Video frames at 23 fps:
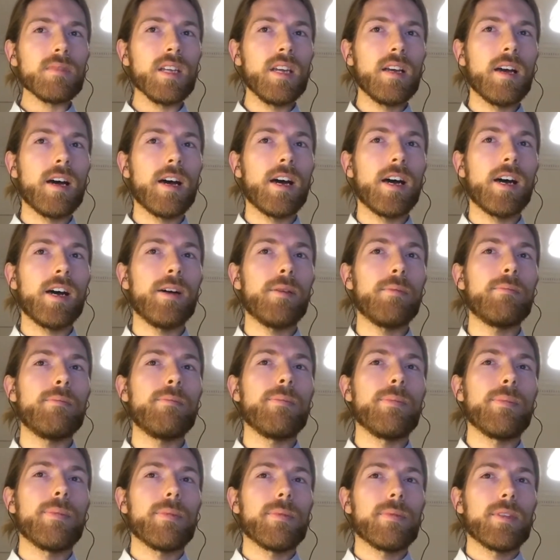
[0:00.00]

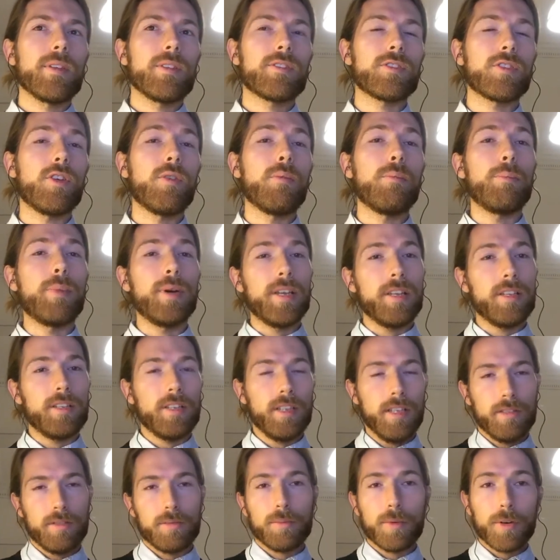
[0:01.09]
But
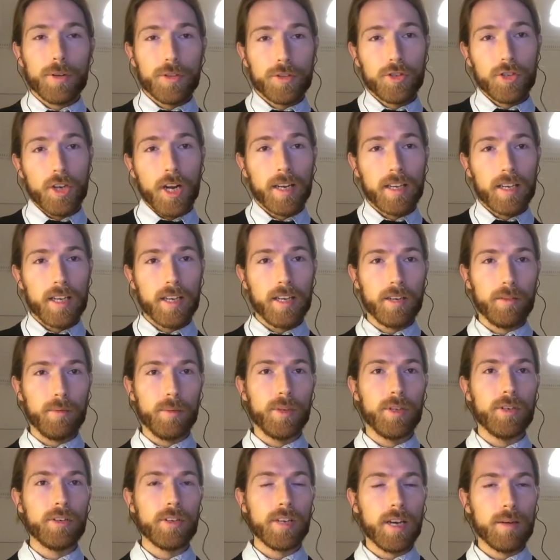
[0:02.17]
it's worth checking with
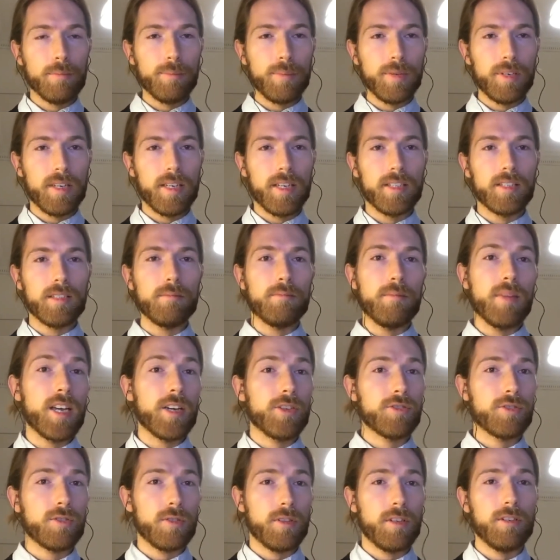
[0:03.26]
your company to make
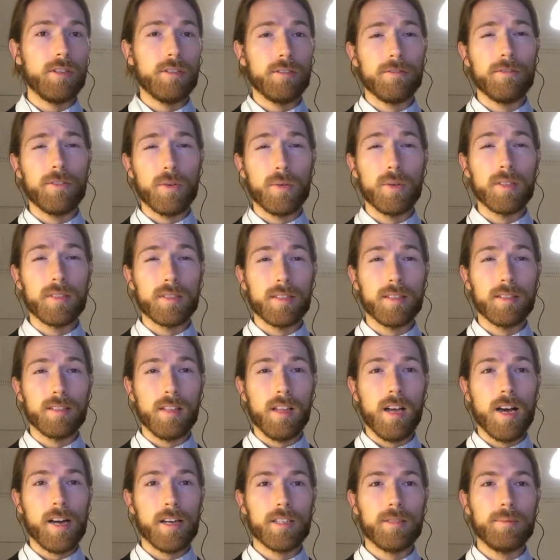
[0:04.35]
sure that your phone is
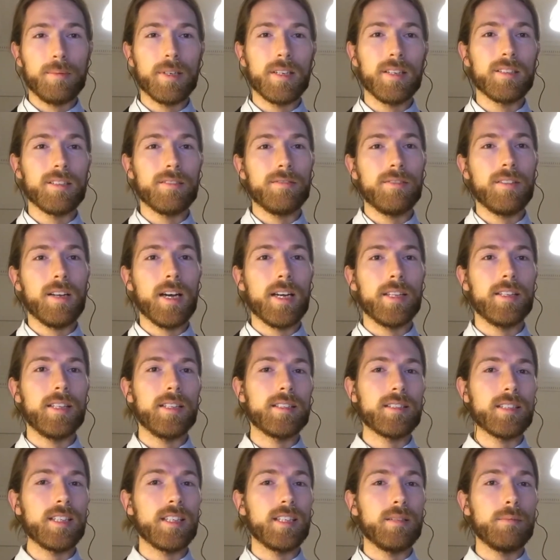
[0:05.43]
unlocked, because if not, that's
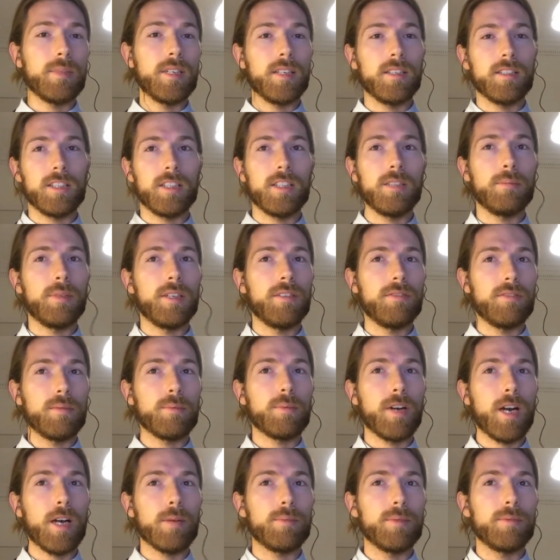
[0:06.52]
going to be a little bit of a
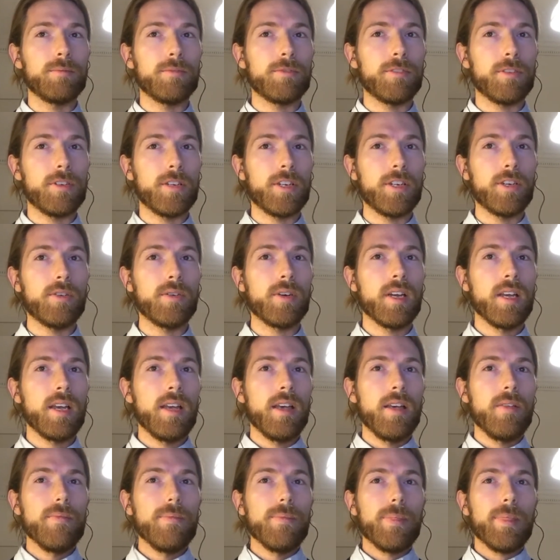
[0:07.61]
problem for you.
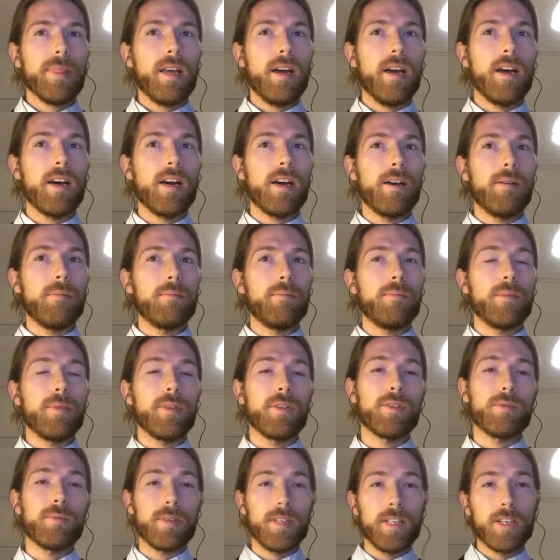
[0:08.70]

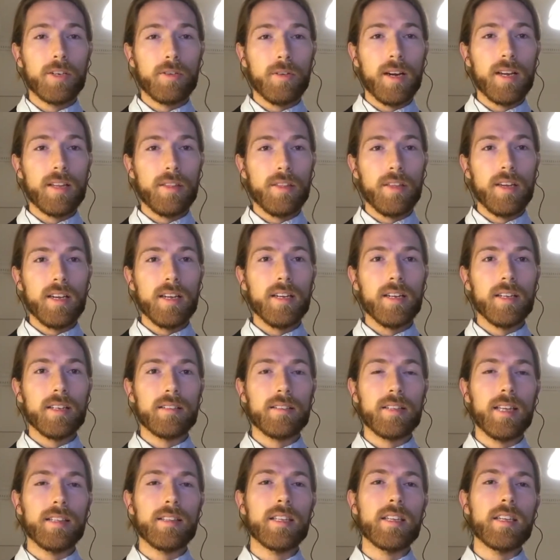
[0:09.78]
The really great thing is
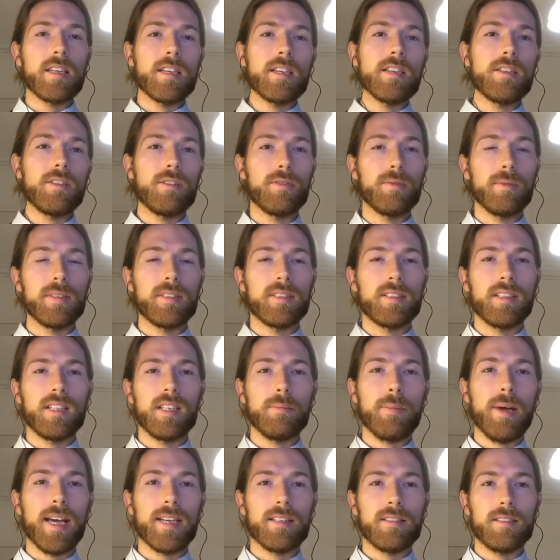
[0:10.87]
that the EU recently
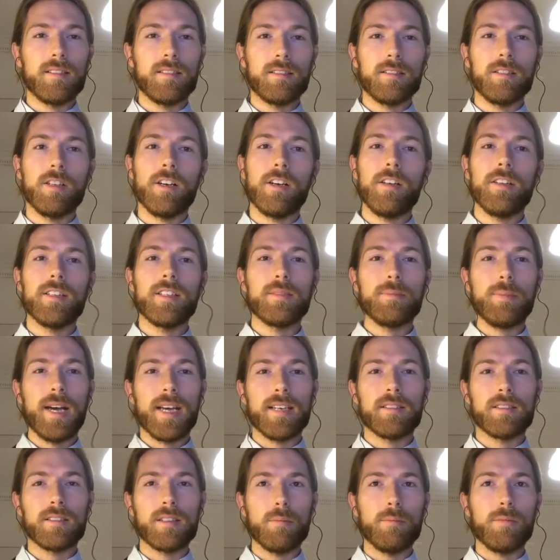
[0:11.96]
passed this law this
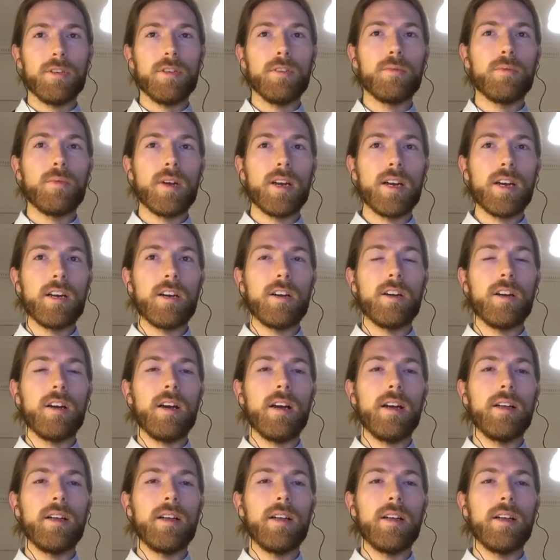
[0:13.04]
past summer where,